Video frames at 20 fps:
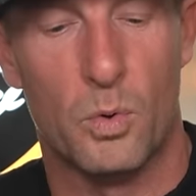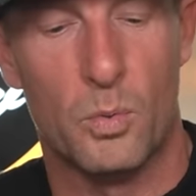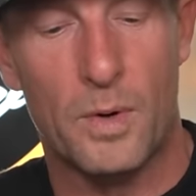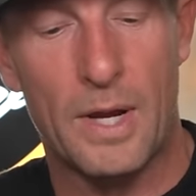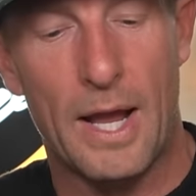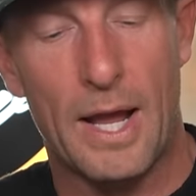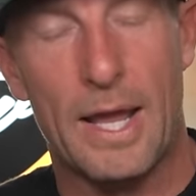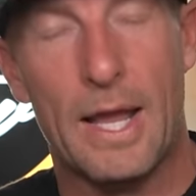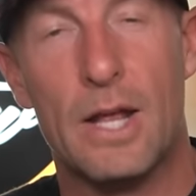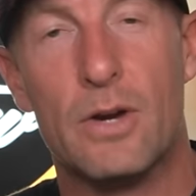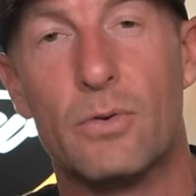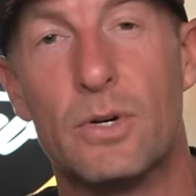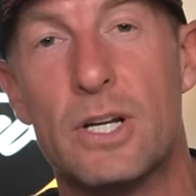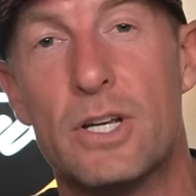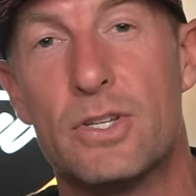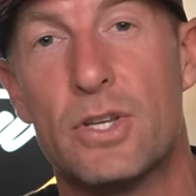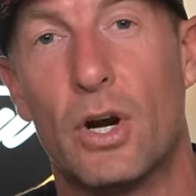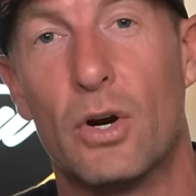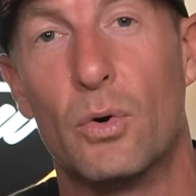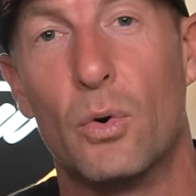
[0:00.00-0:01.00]
when we Henry
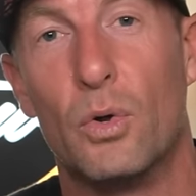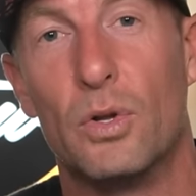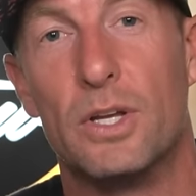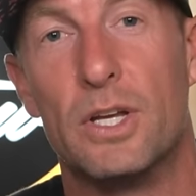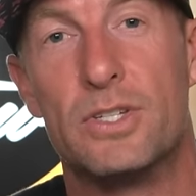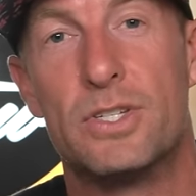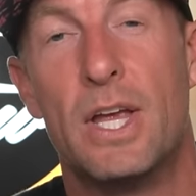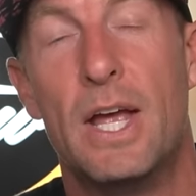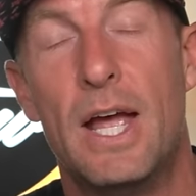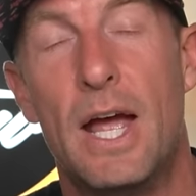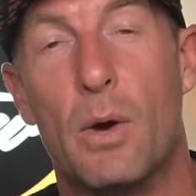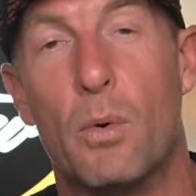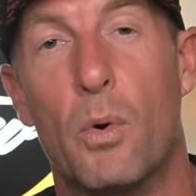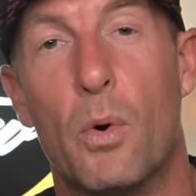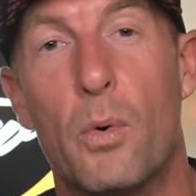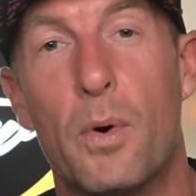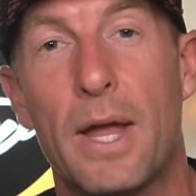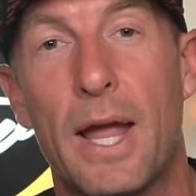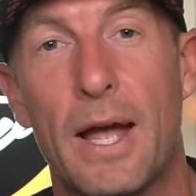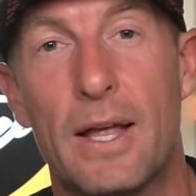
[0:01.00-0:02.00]
is our oldest, and
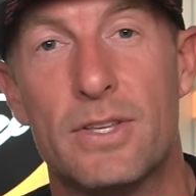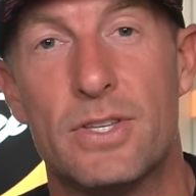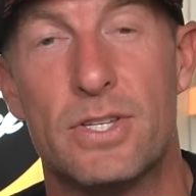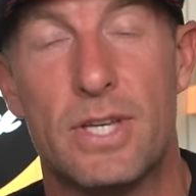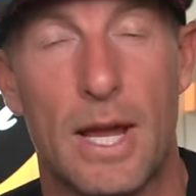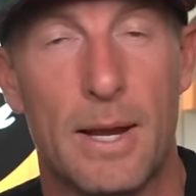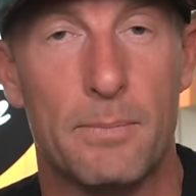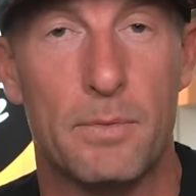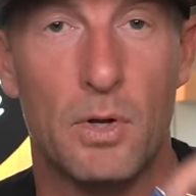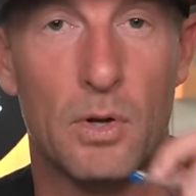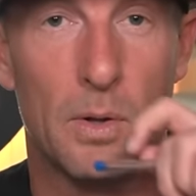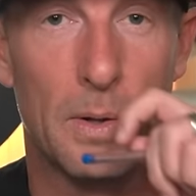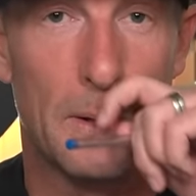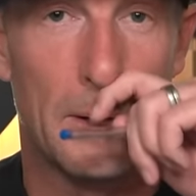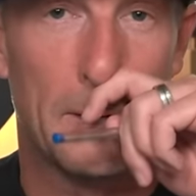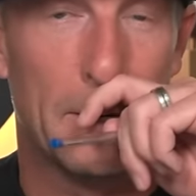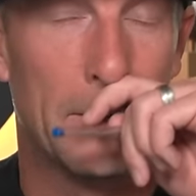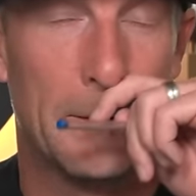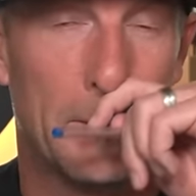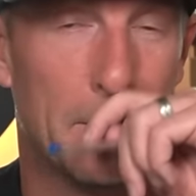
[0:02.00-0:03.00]
when we had Samuel,
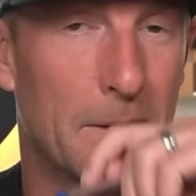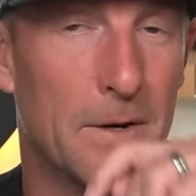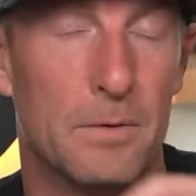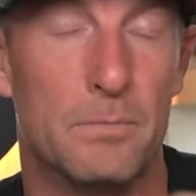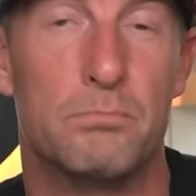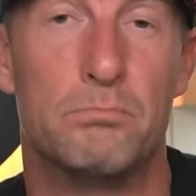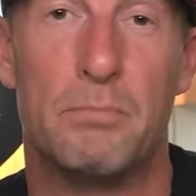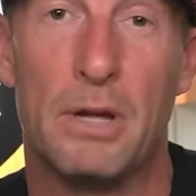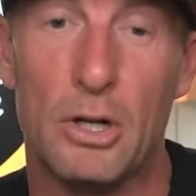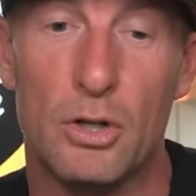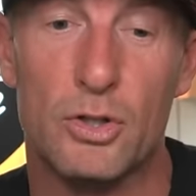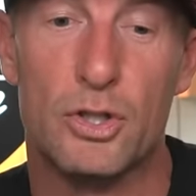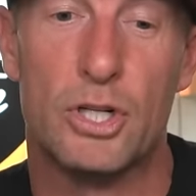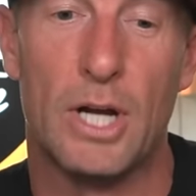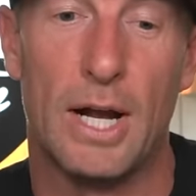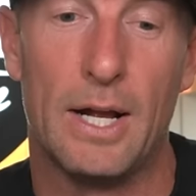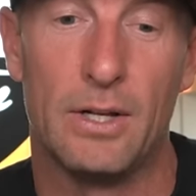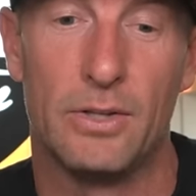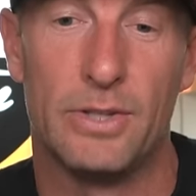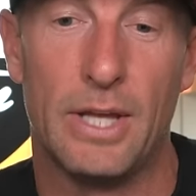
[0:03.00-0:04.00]
our our middle
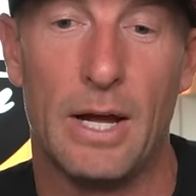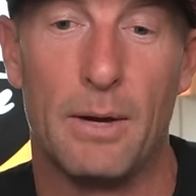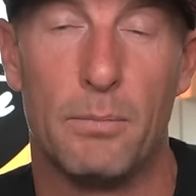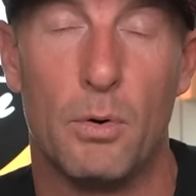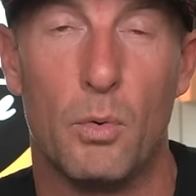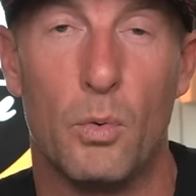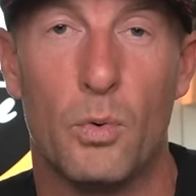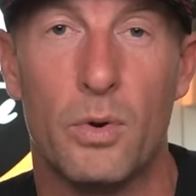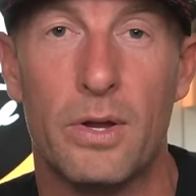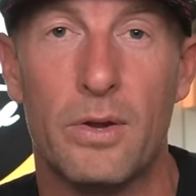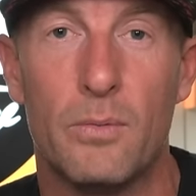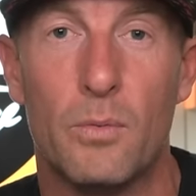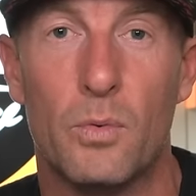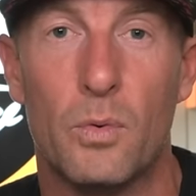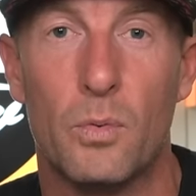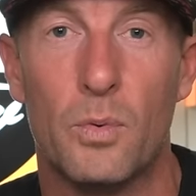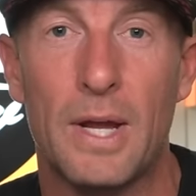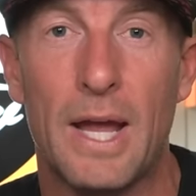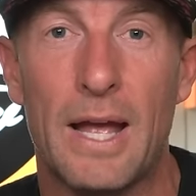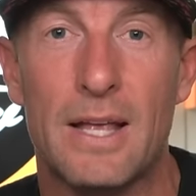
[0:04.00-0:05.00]
child now, but when we,
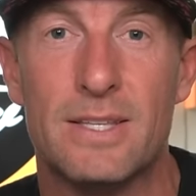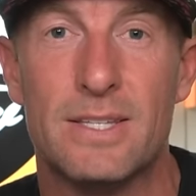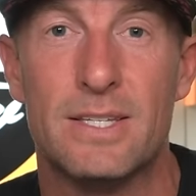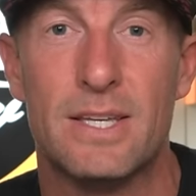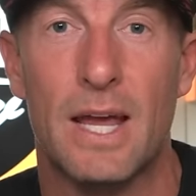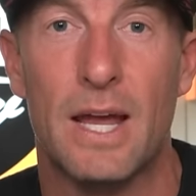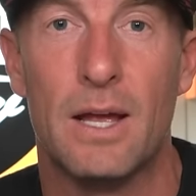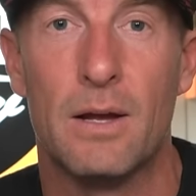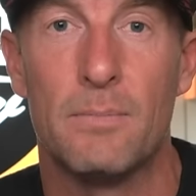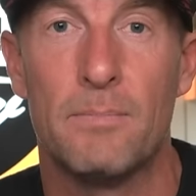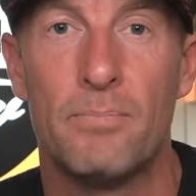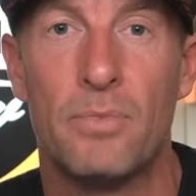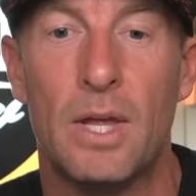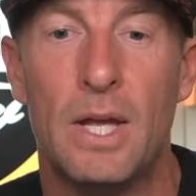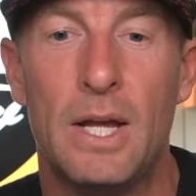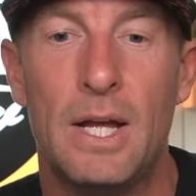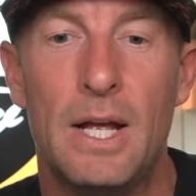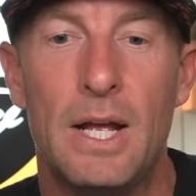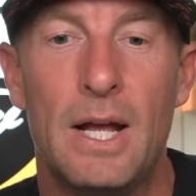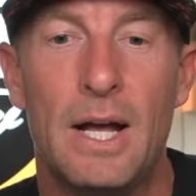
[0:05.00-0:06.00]
when we had Sam,
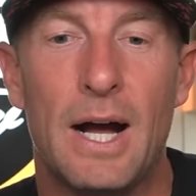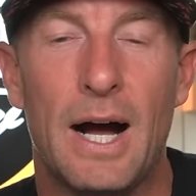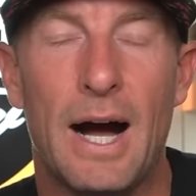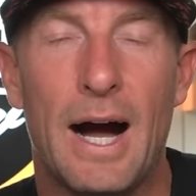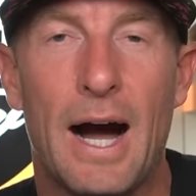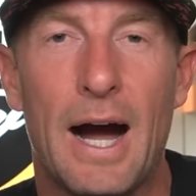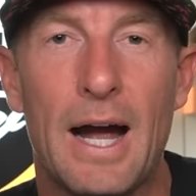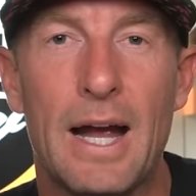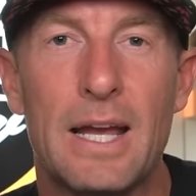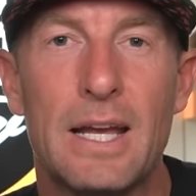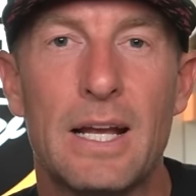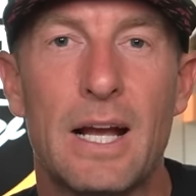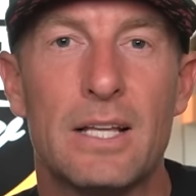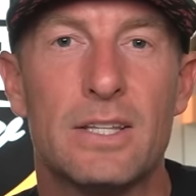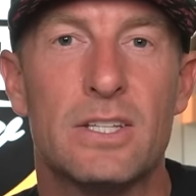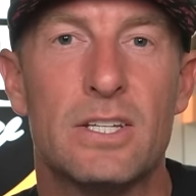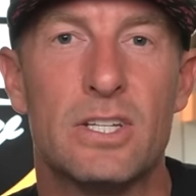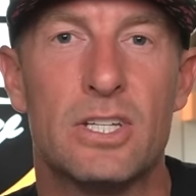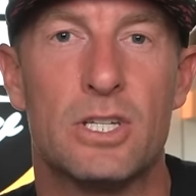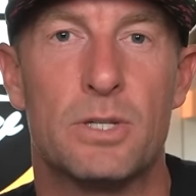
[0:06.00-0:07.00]
I
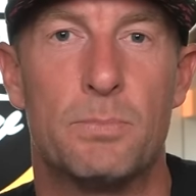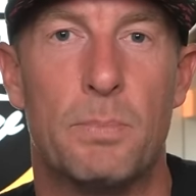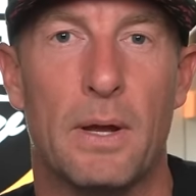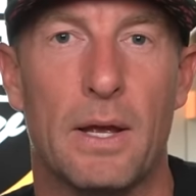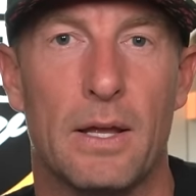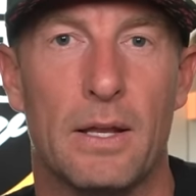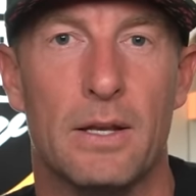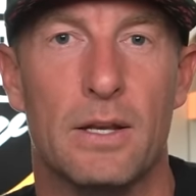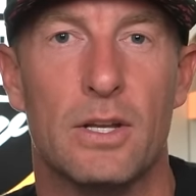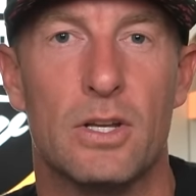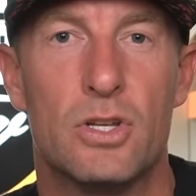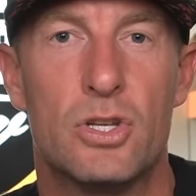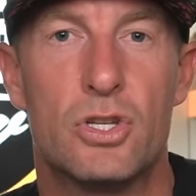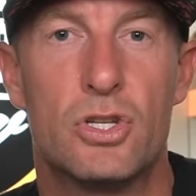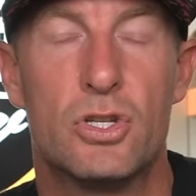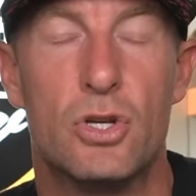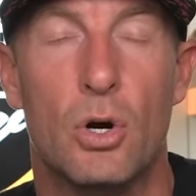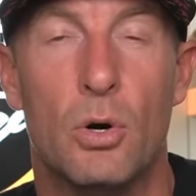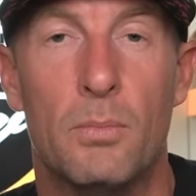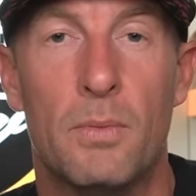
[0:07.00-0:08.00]
got to spend
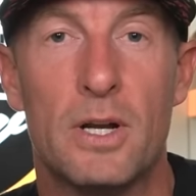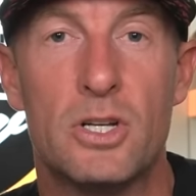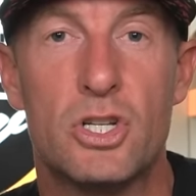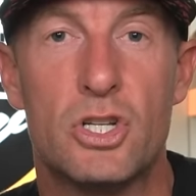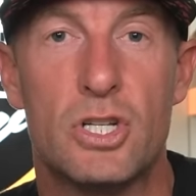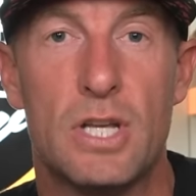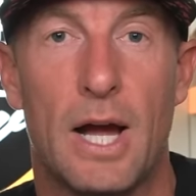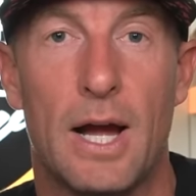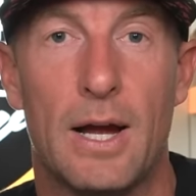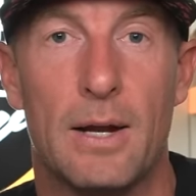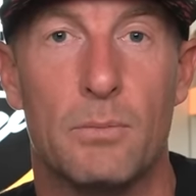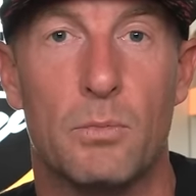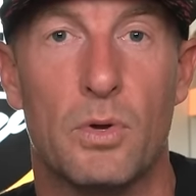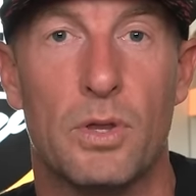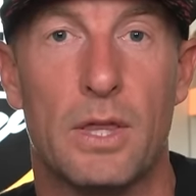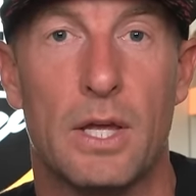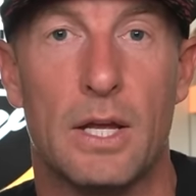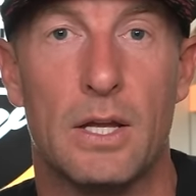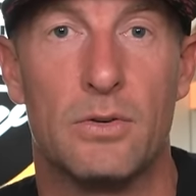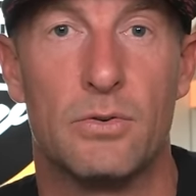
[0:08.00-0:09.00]
so much time
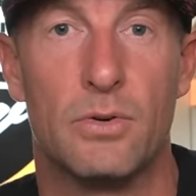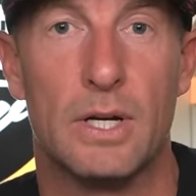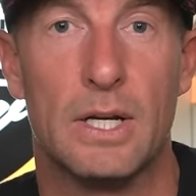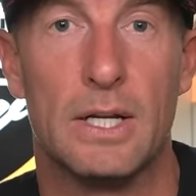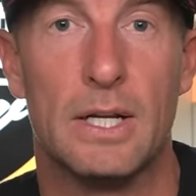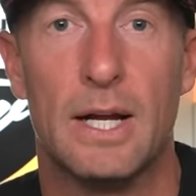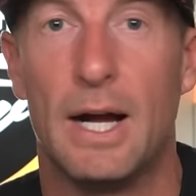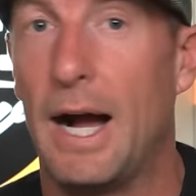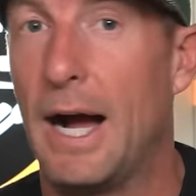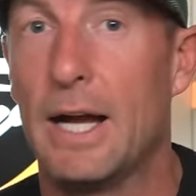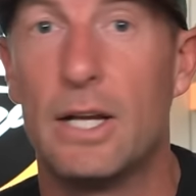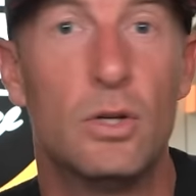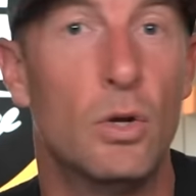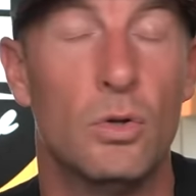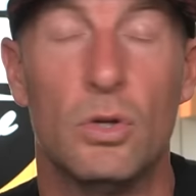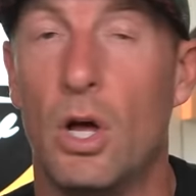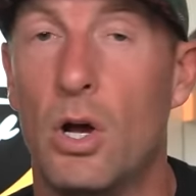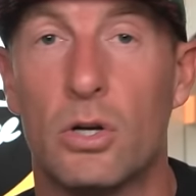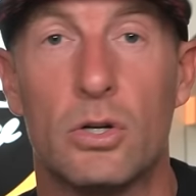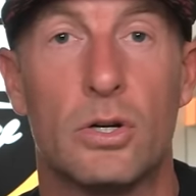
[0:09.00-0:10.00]
with Henry. I
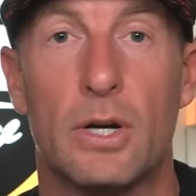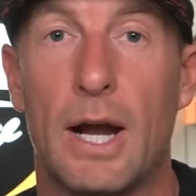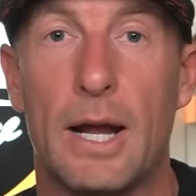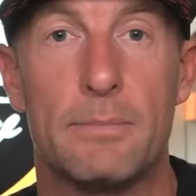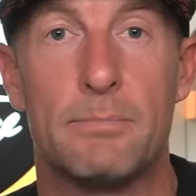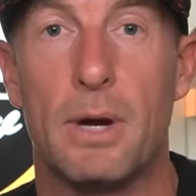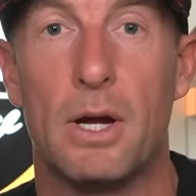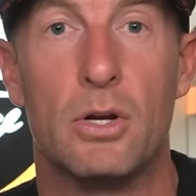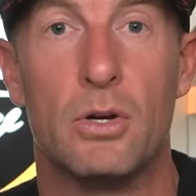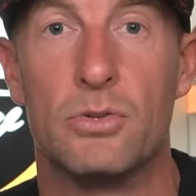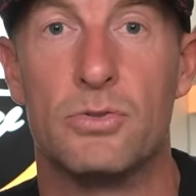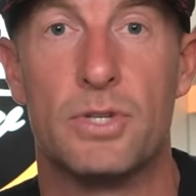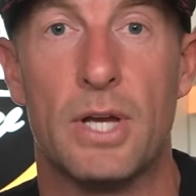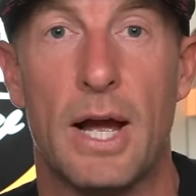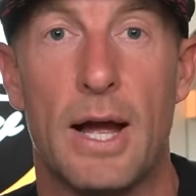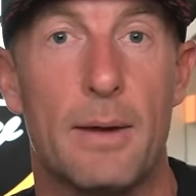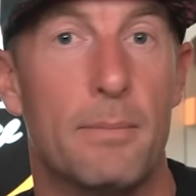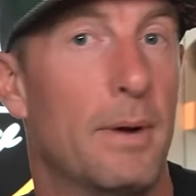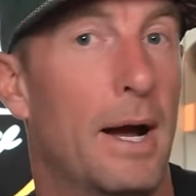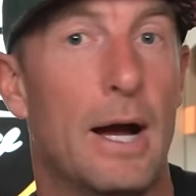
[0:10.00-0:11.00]
no longer had my own
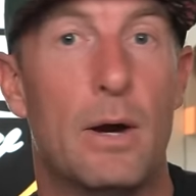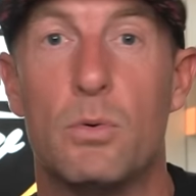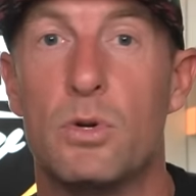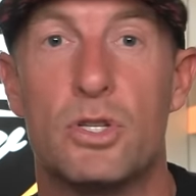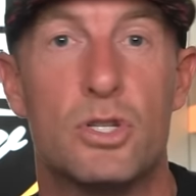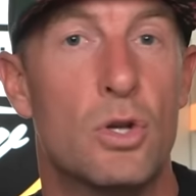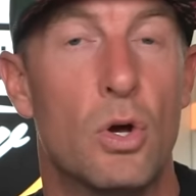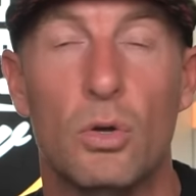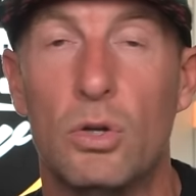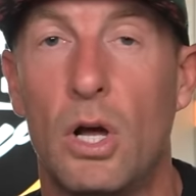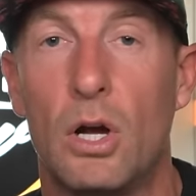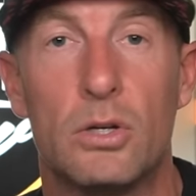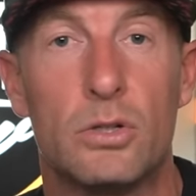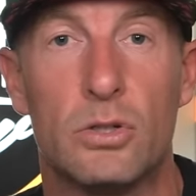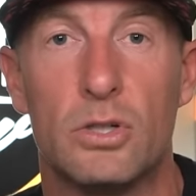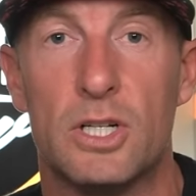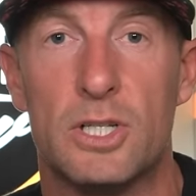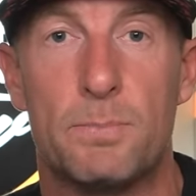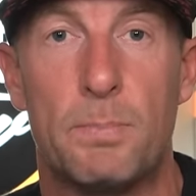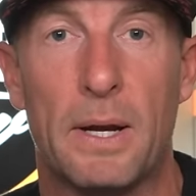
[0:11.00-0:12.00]
time. I was no
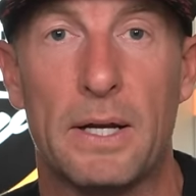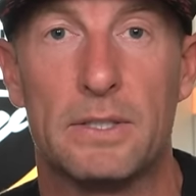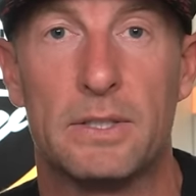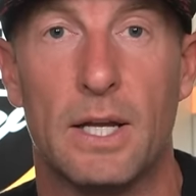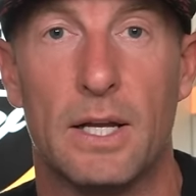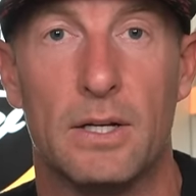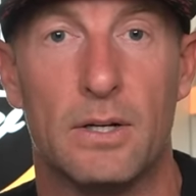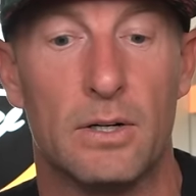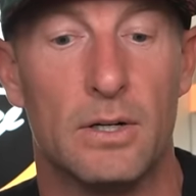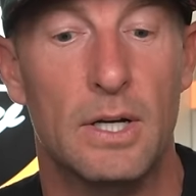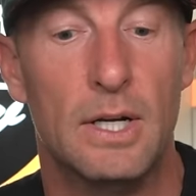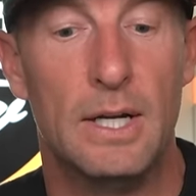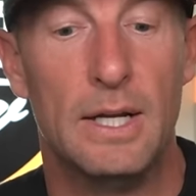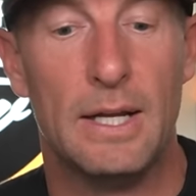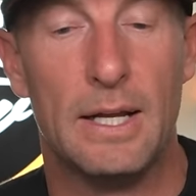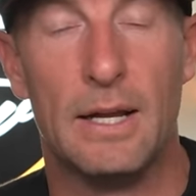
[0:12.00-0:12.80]
longer a spectator.